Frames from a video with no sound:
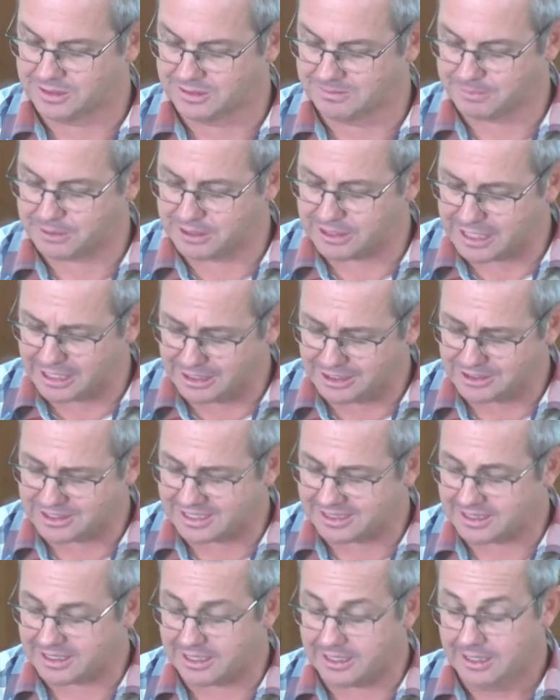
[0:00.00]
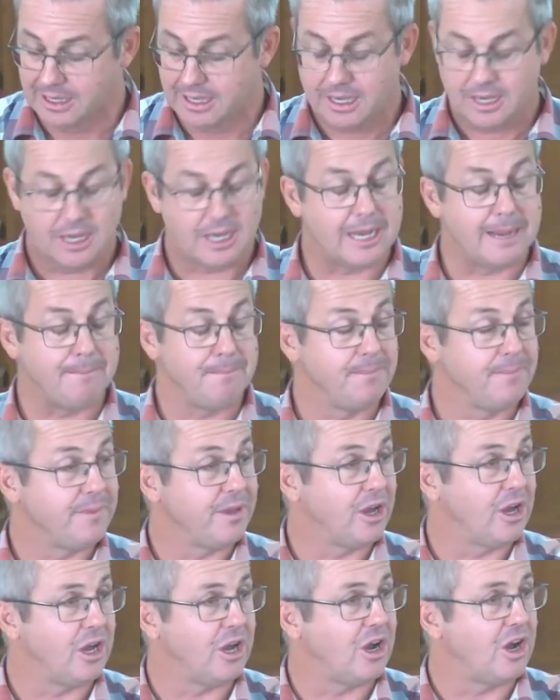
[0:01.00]
But notice that there, um,
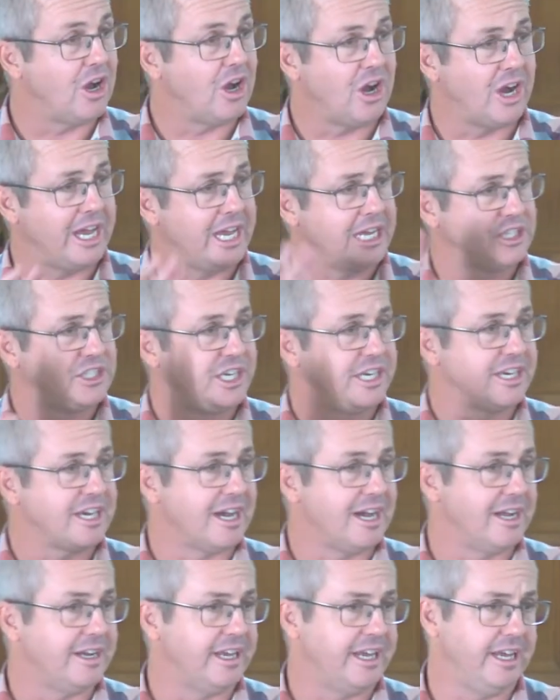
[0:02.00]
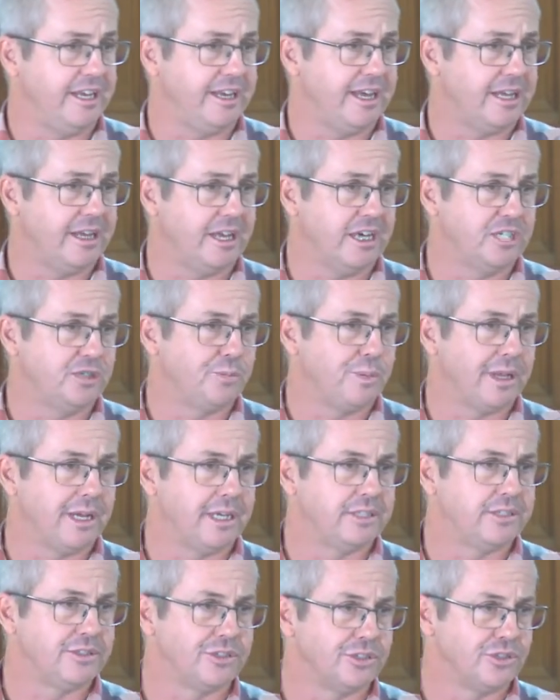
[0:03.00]
I, I actually can't hand out those
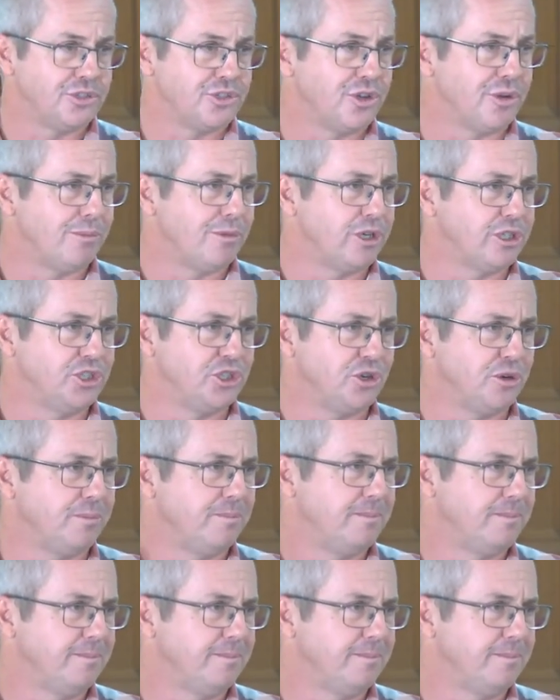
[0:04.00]
places. It's not my job.